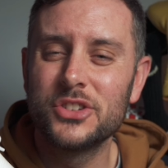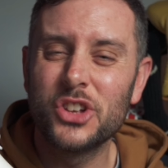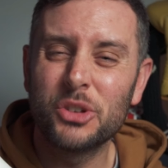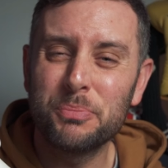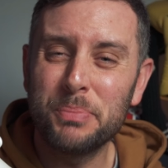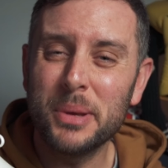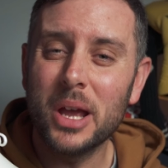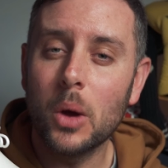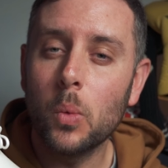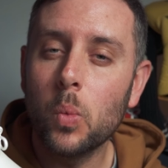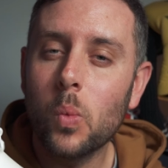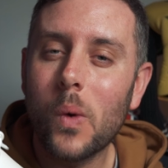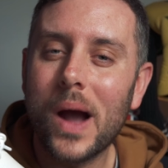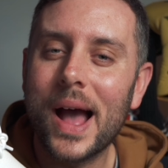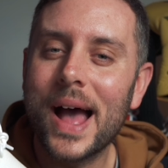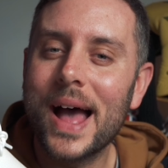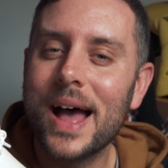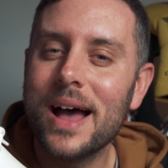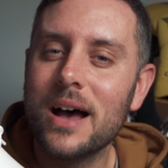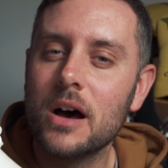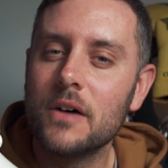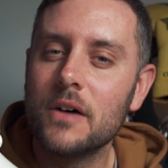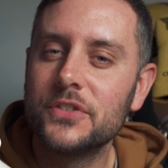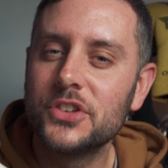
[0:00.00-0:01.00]
just be
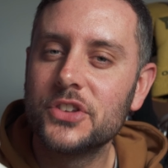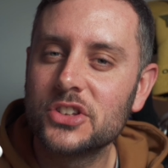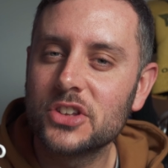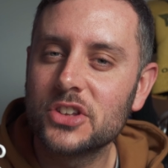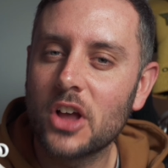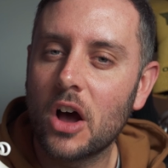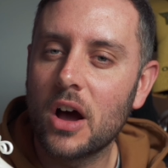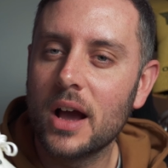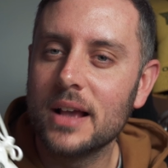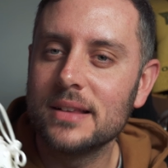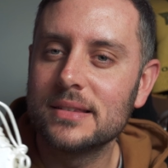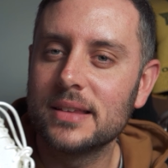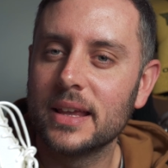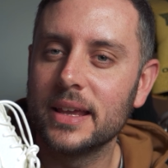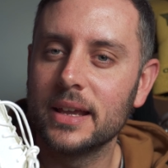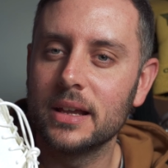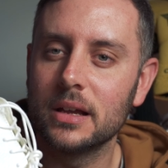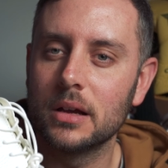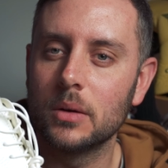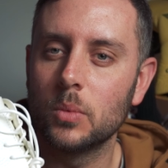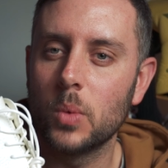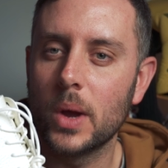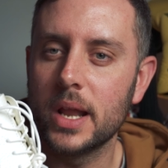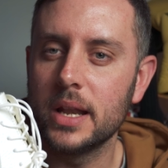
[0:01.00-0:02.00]
aware of sizing
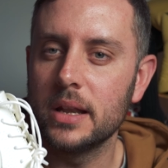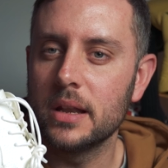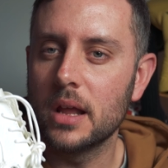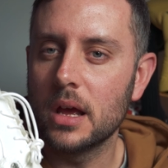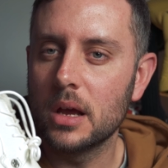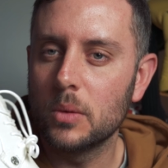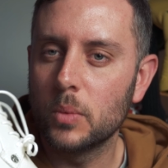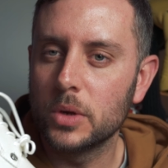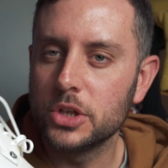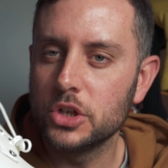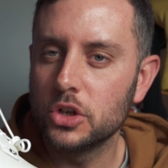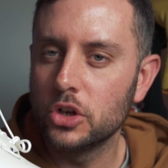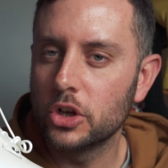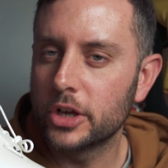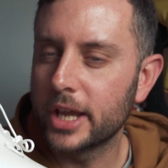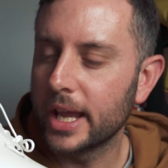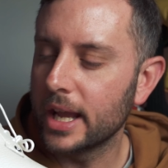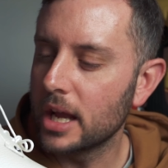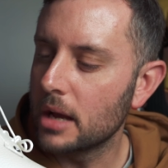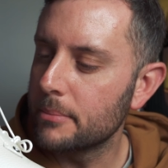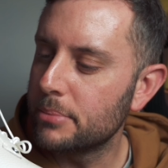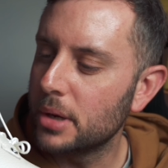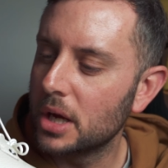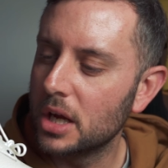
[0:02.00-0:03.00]
when you're
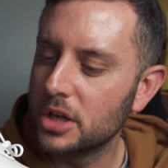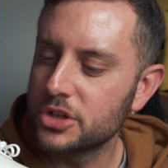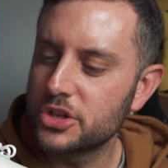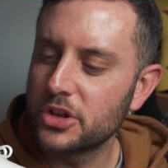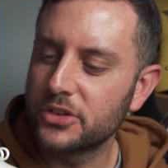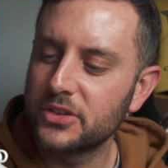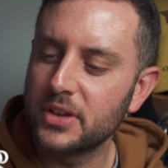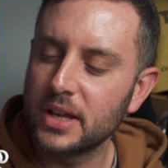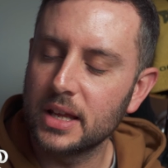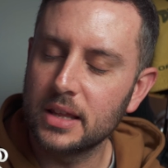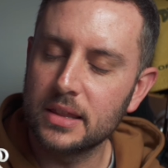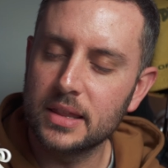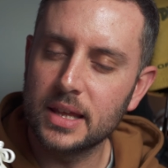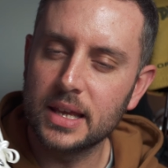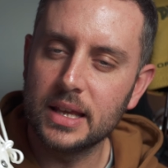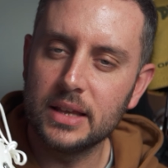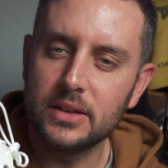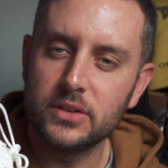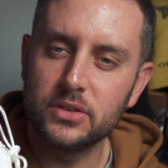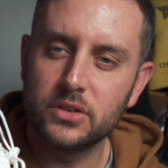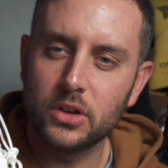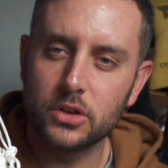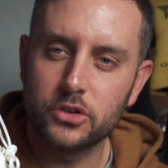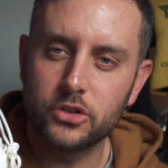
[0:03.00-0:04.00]
looking at purchasing
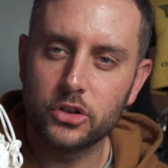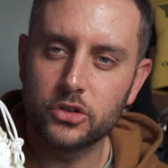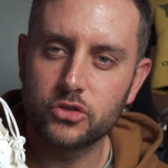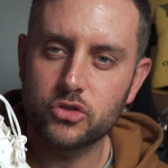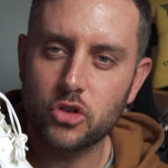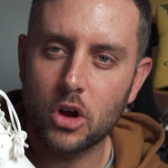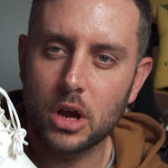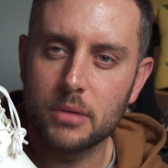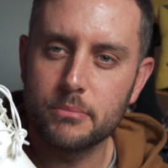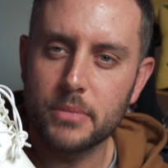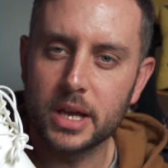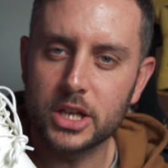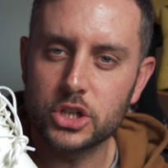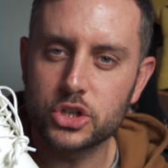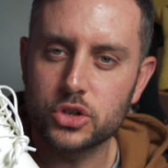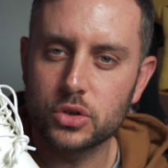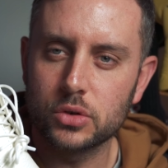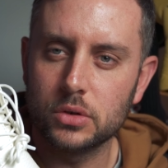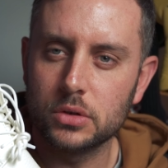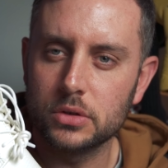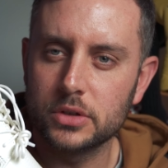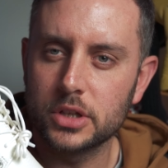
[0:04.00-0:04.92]
these. Just try and make sure